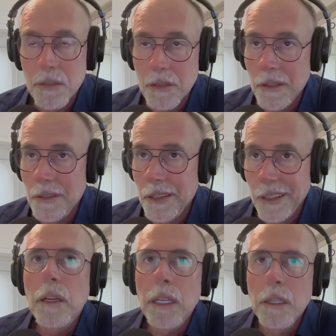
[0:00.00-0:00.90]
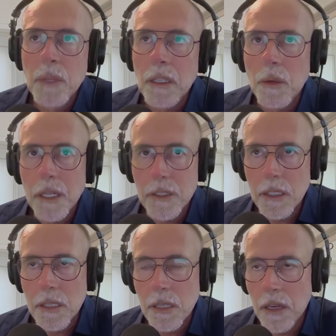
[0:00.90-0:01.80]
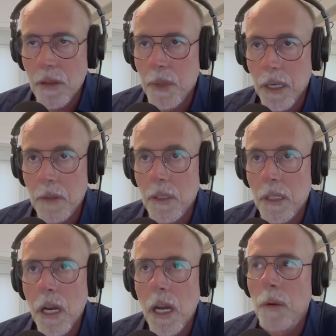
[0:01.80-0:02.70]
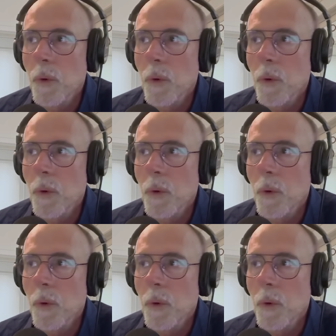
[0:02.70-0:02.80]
Yeah. And they're like, in the middle of watching South Park really high,